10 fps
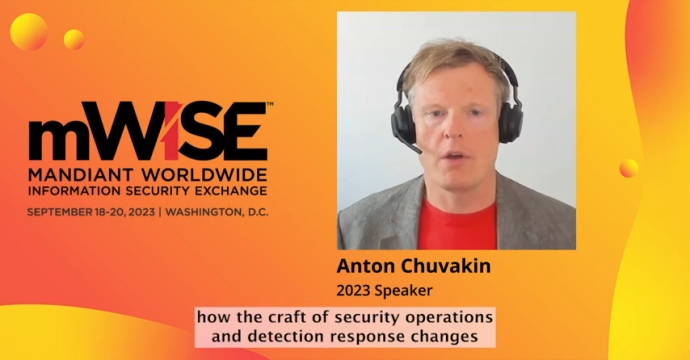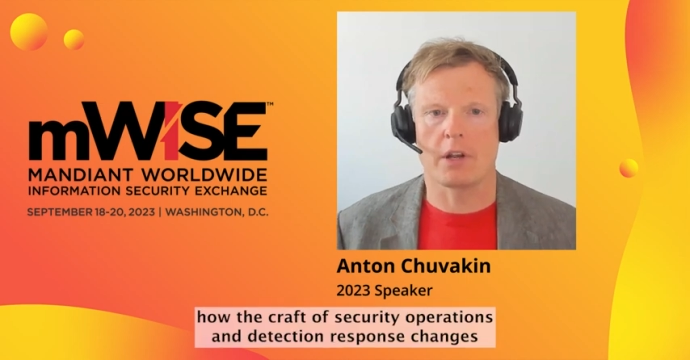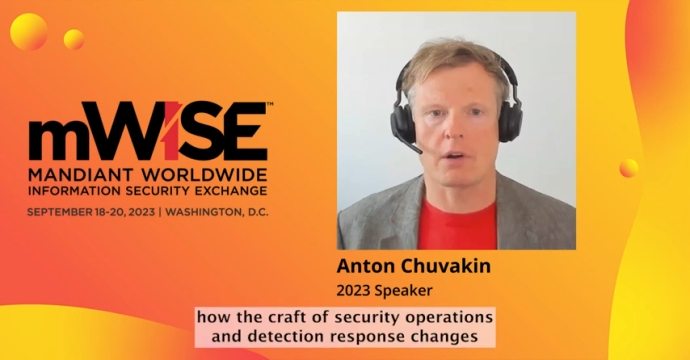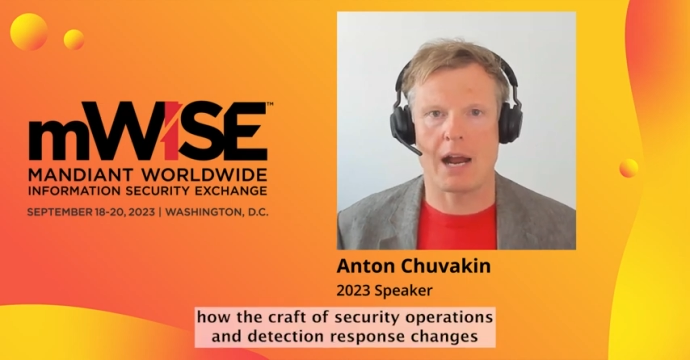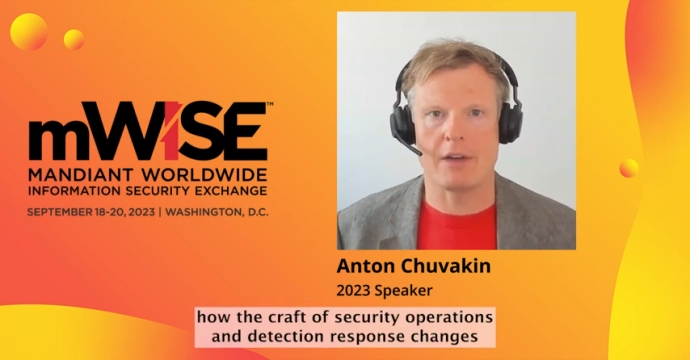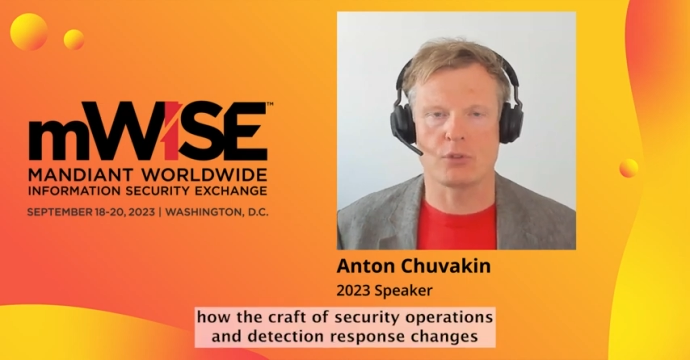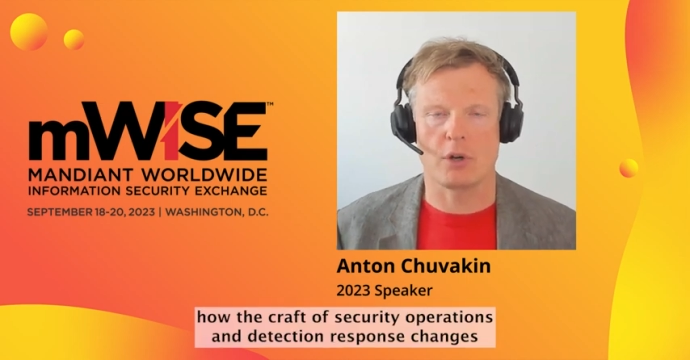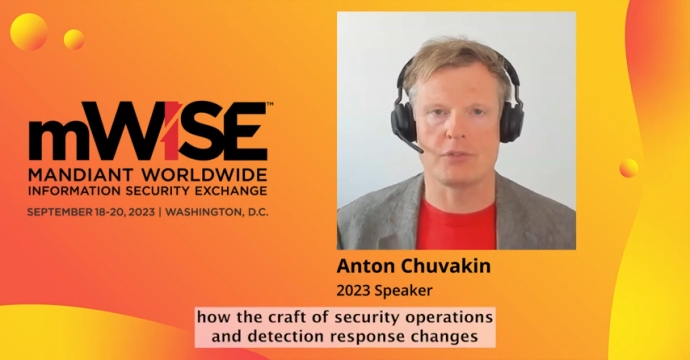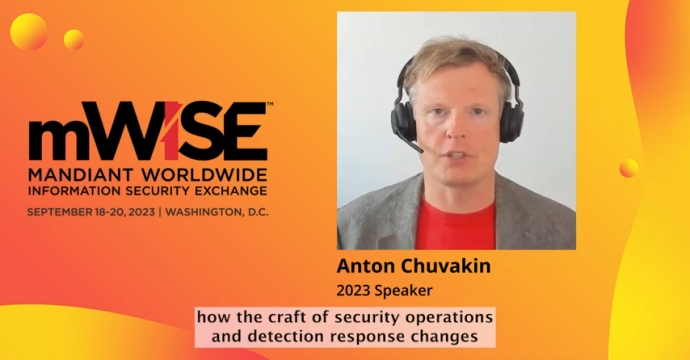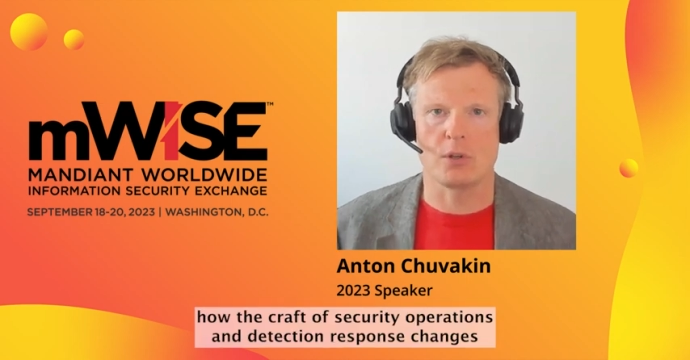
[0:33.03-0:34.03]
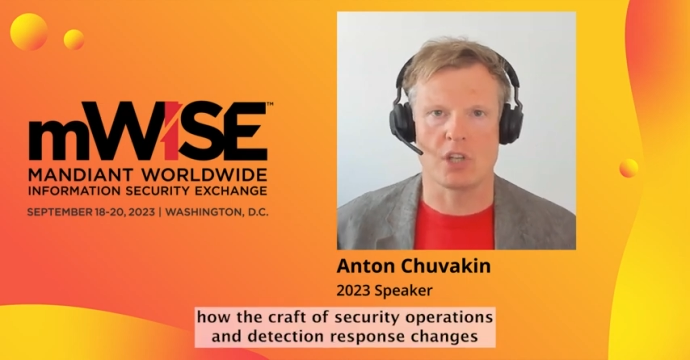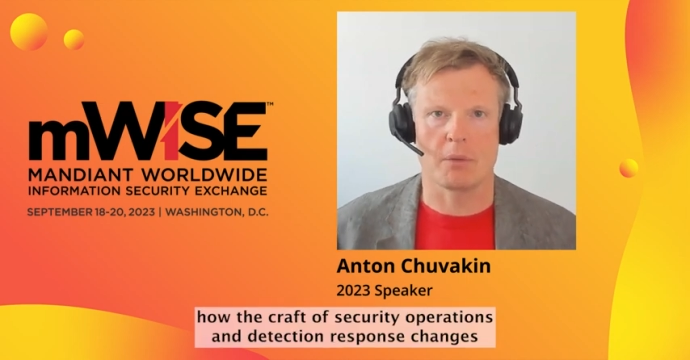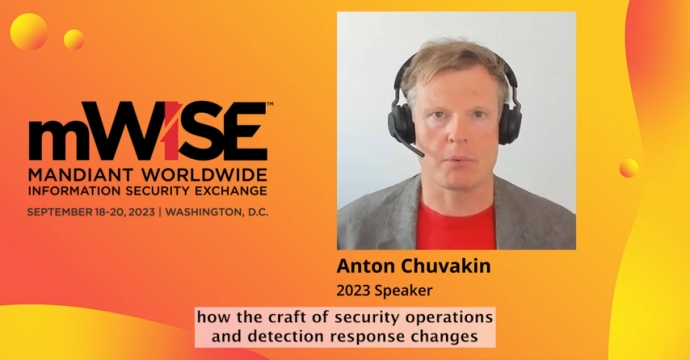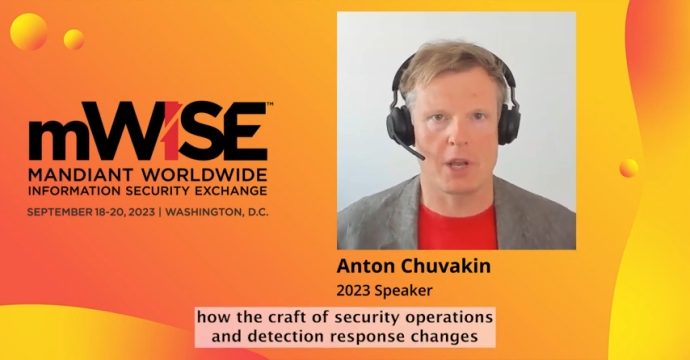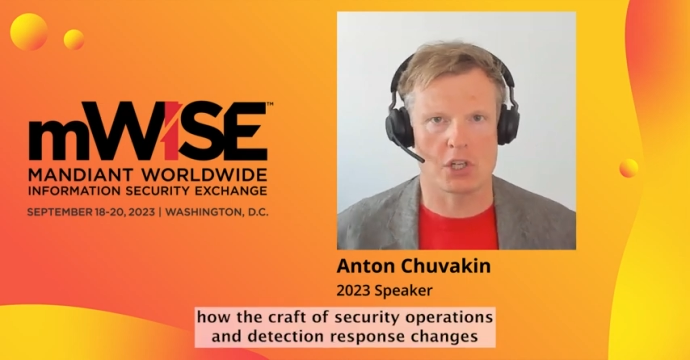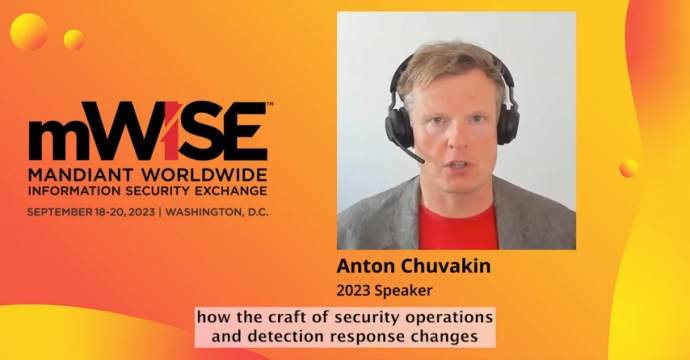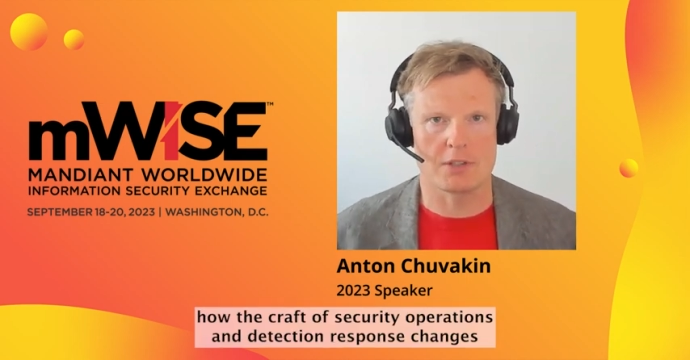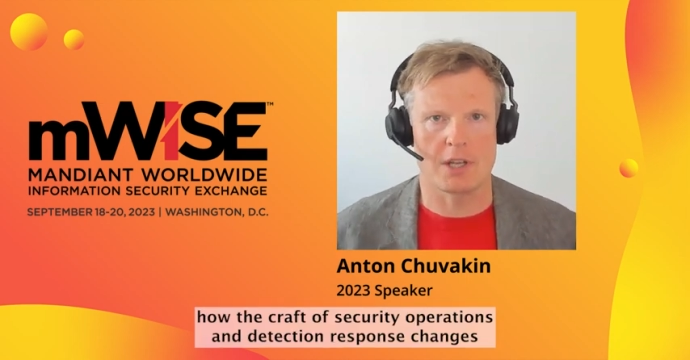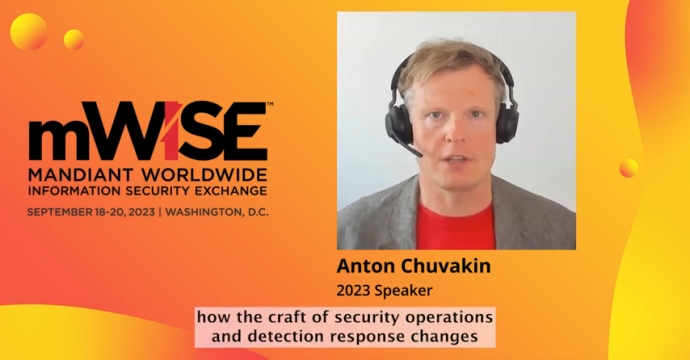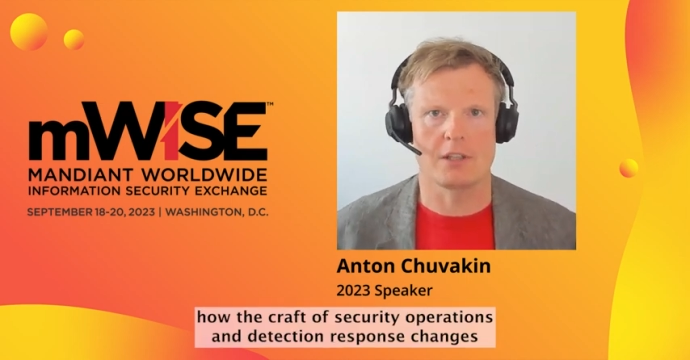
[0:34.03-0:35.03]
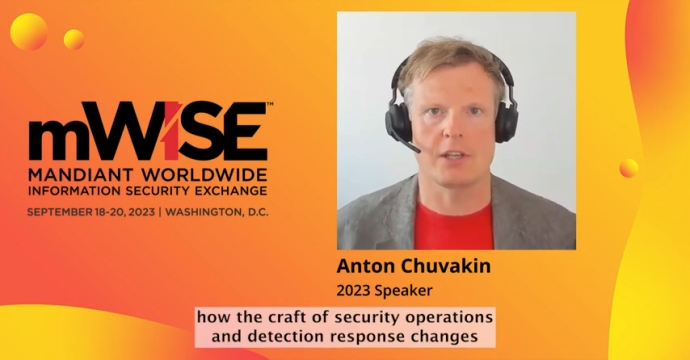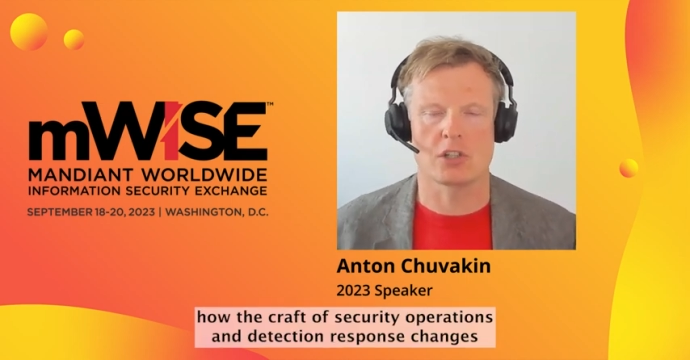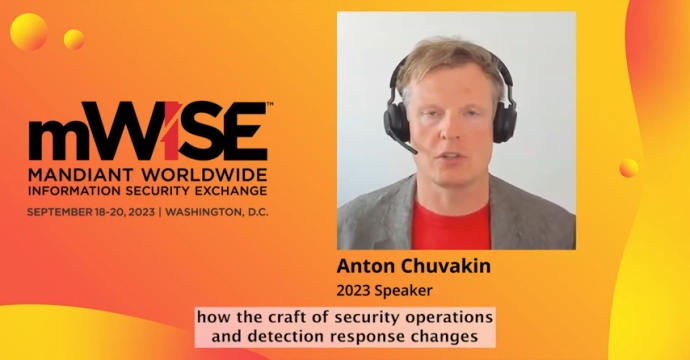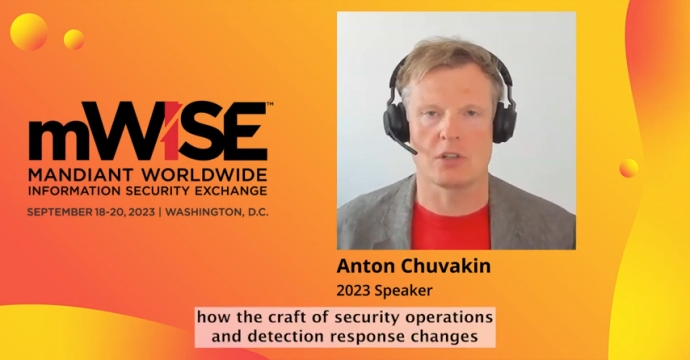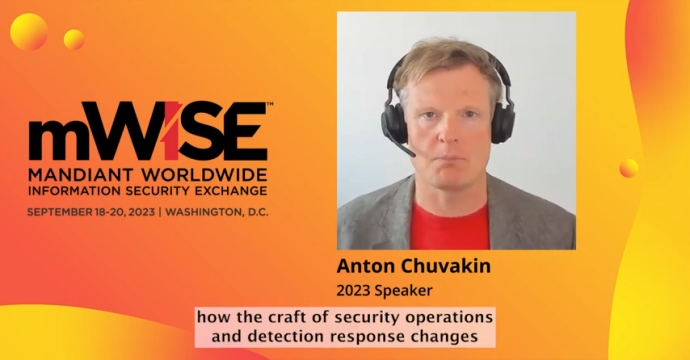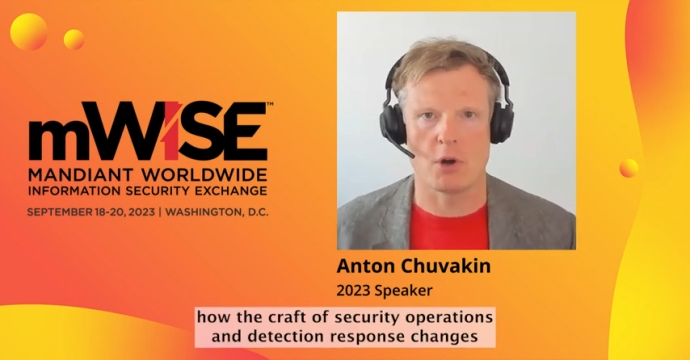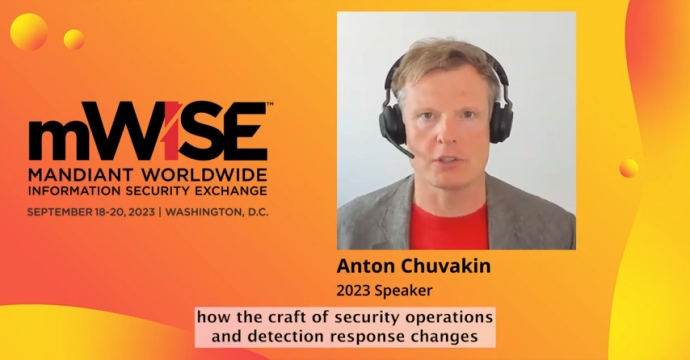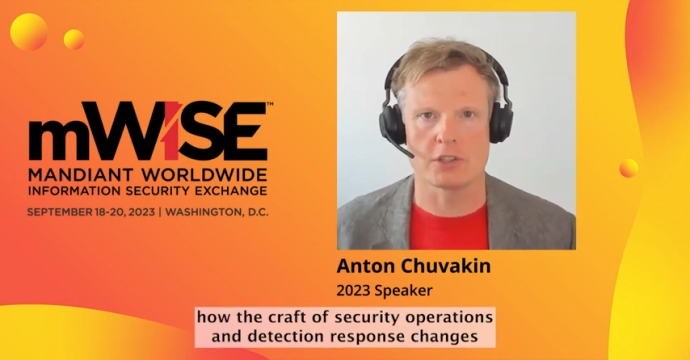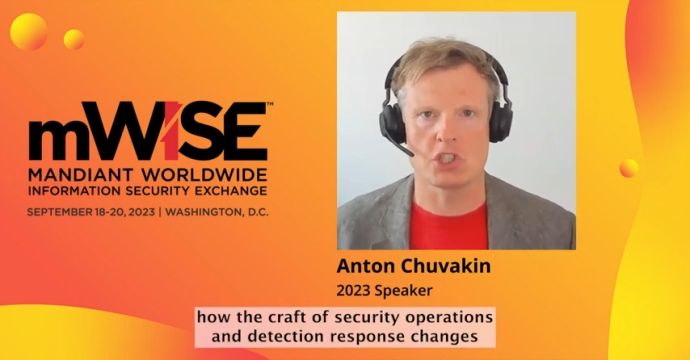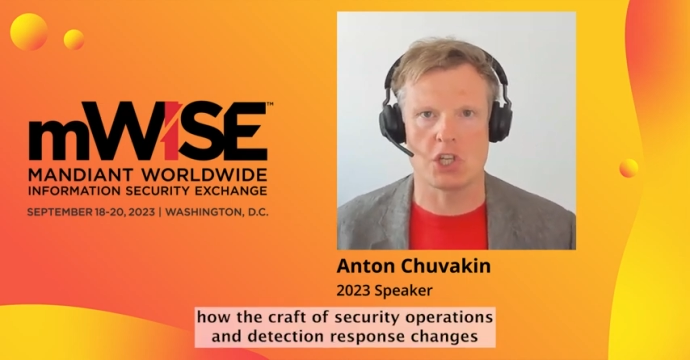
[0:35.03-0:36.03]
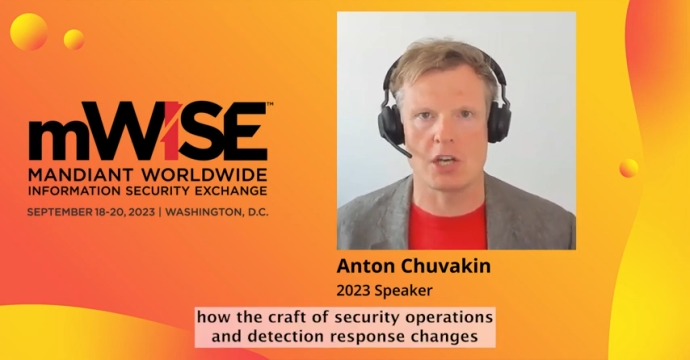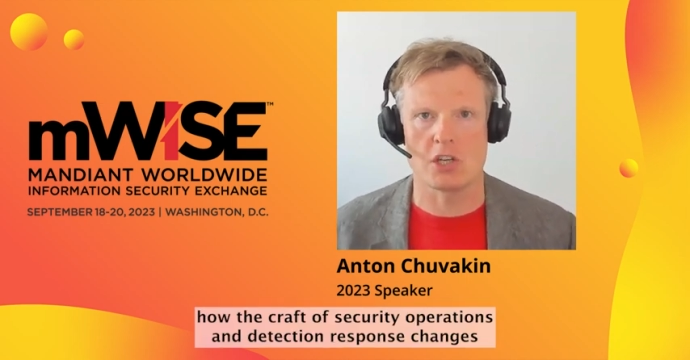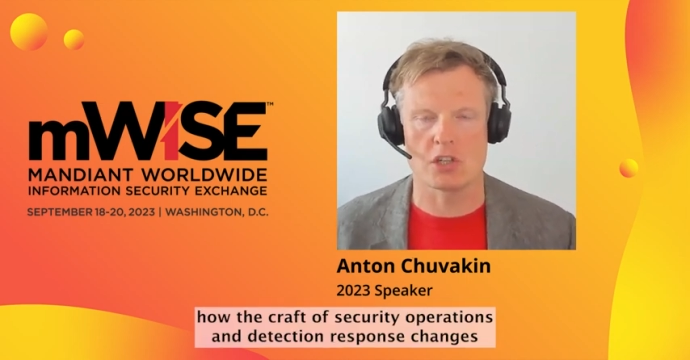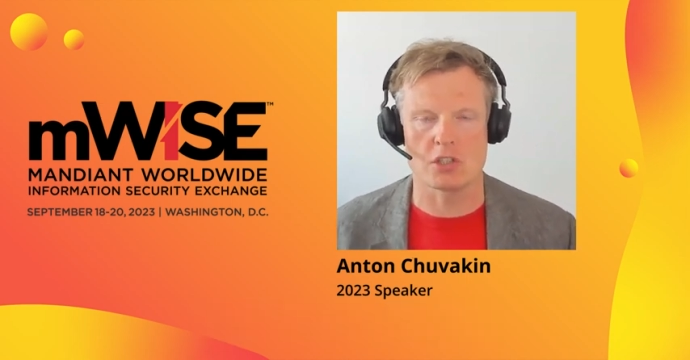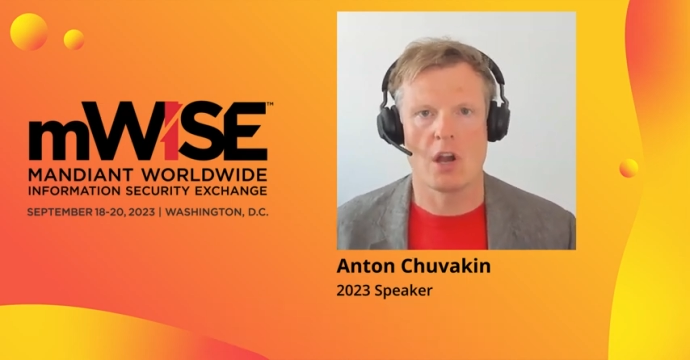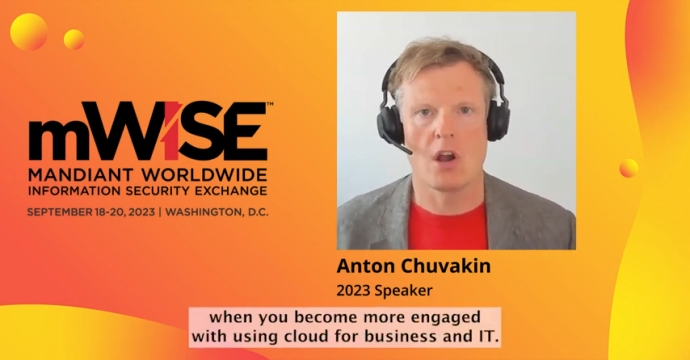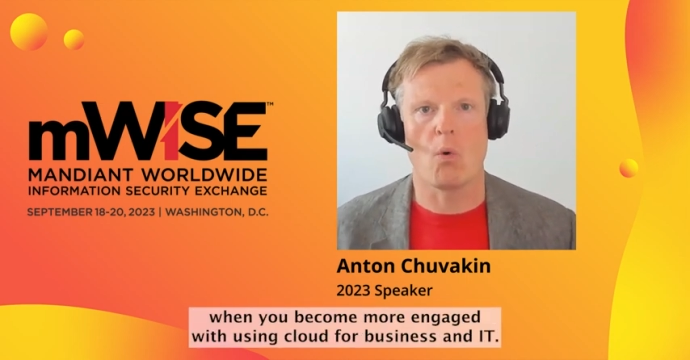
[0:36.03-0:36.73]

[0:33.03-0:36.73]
the craft of security operations and detection and response changes